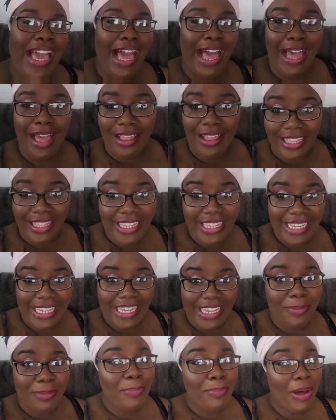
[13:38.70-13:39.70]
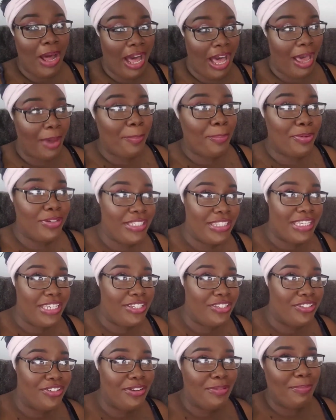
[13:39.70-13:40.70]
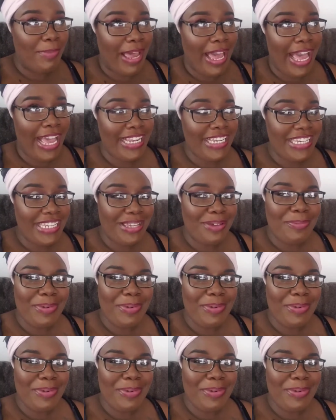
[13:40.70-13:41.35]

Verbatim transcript: uh, again, pod procedure, my idea.